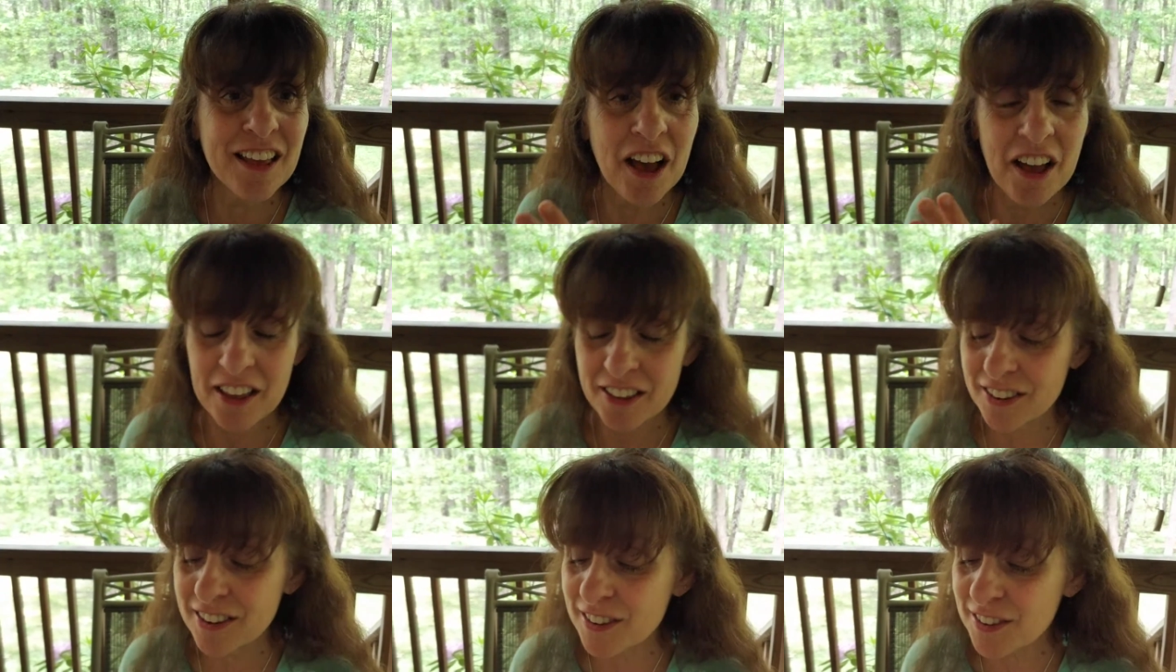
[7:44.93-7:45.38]

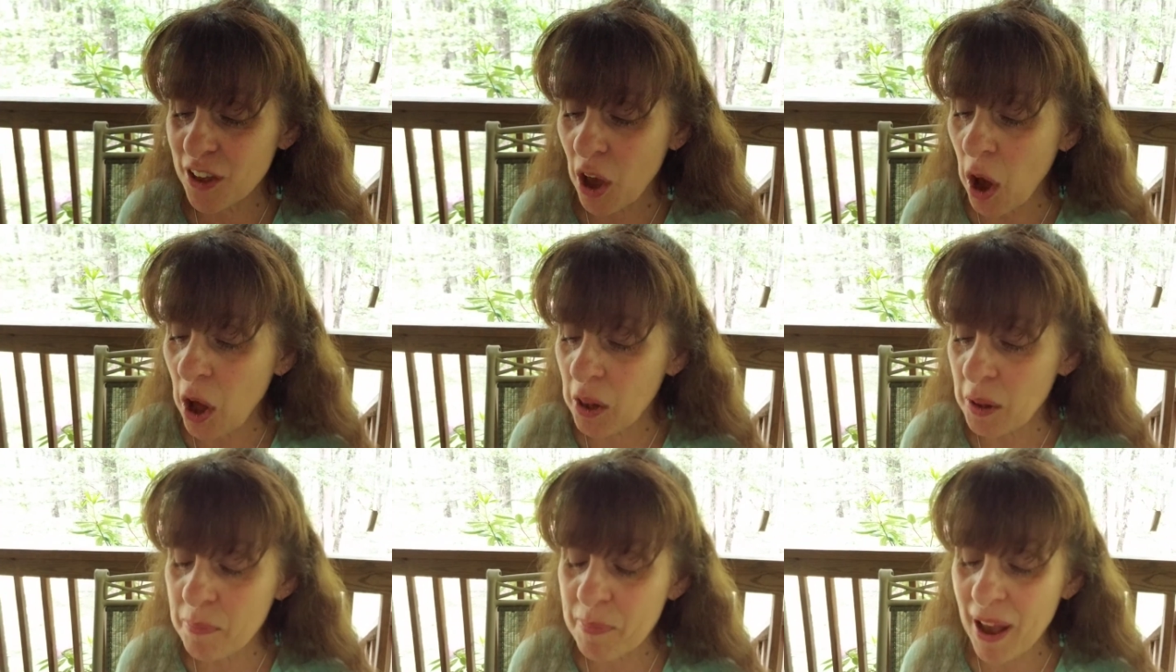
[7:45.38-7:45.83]
This is
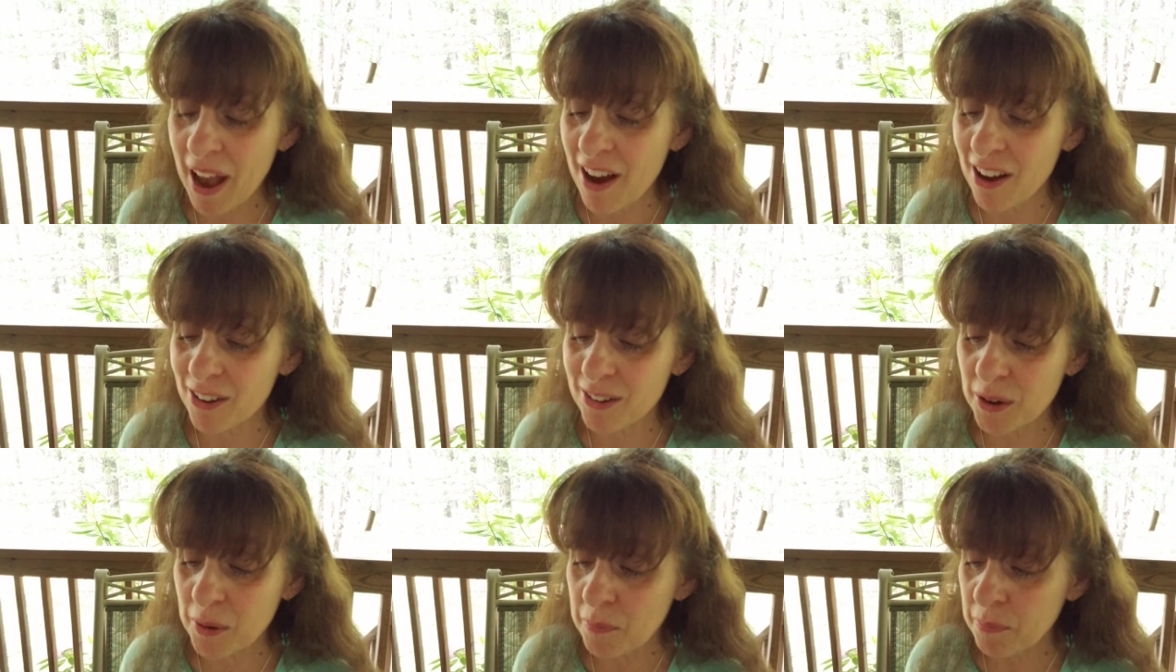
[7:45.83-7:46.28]
all
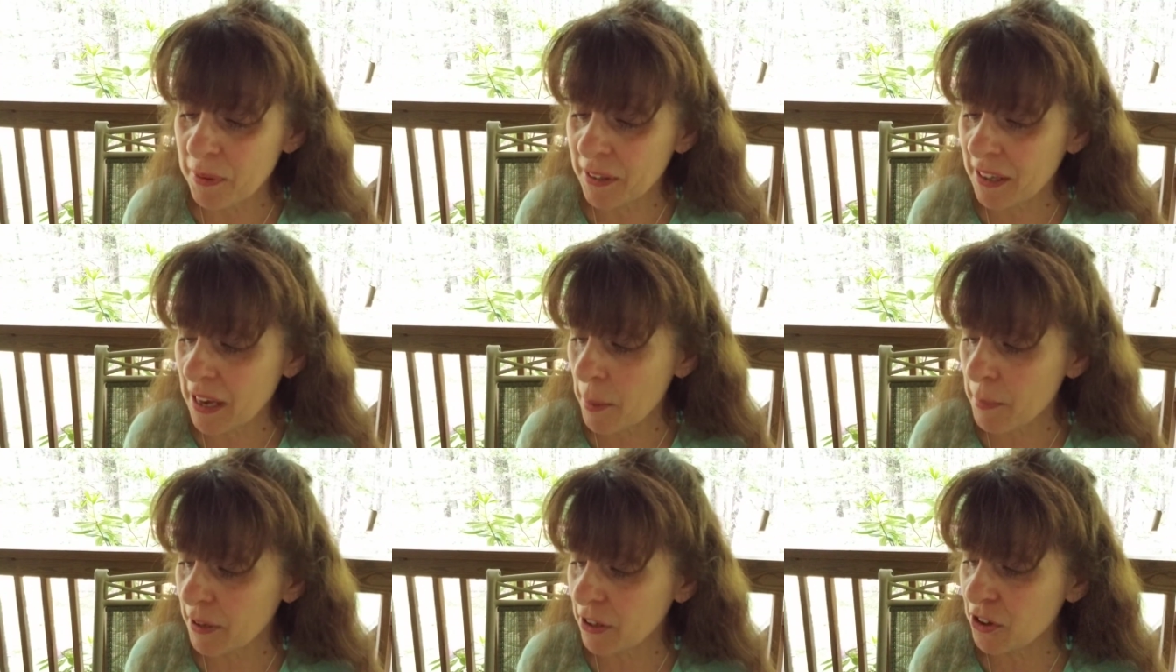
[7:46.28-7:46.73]
about
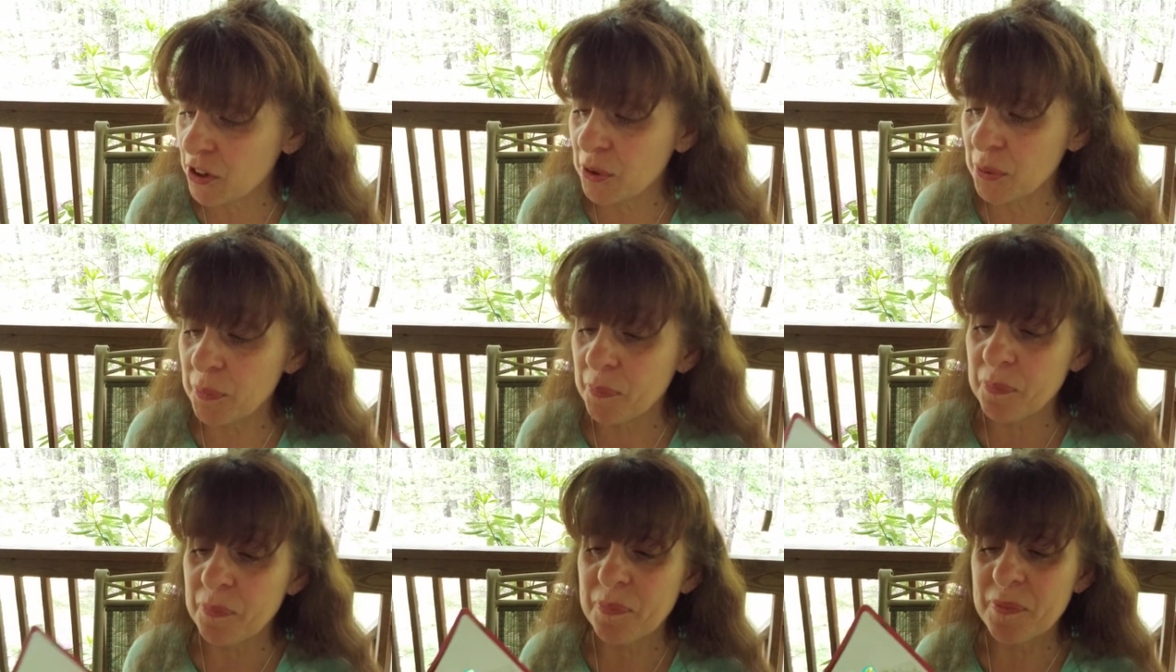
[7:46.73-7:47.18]
becoming
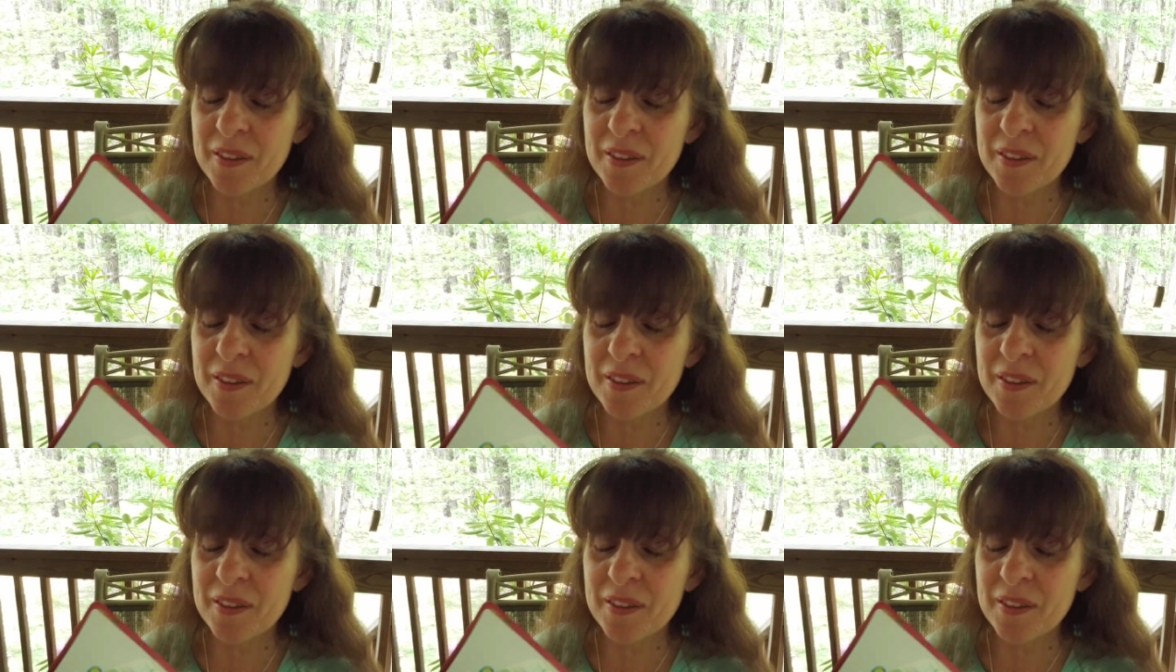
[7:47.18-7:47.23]
new.